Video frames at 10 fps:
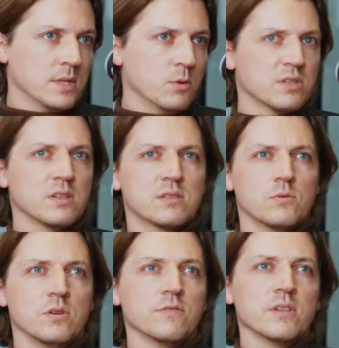Was this
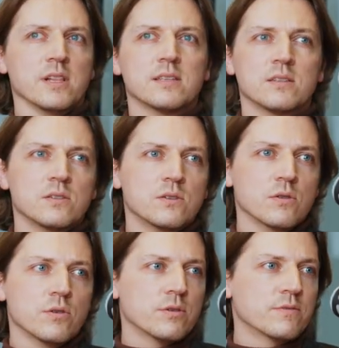one of the lessons you
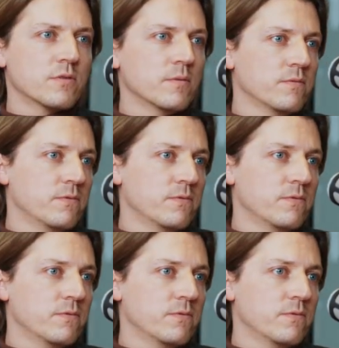learned from